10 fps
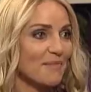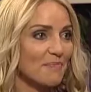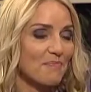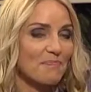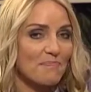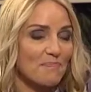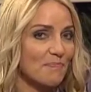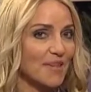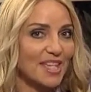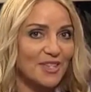Thank you
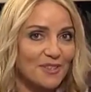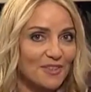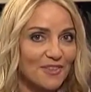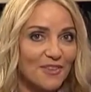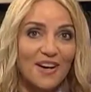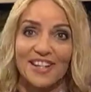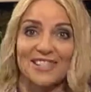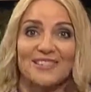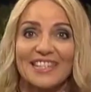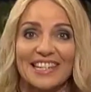beautiful. I
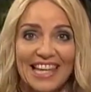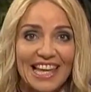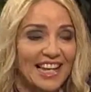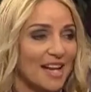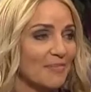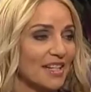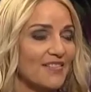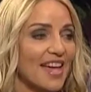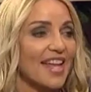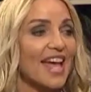just used it again. I can't
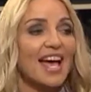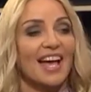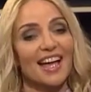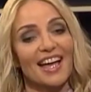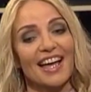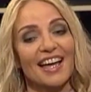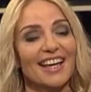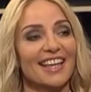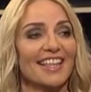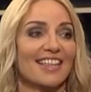believe that. I hope you enjoy
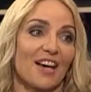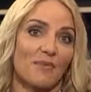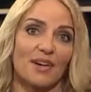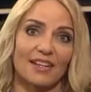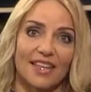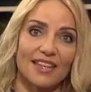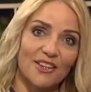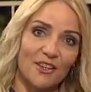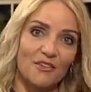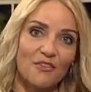trying them. I will.
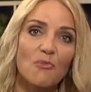Thank you.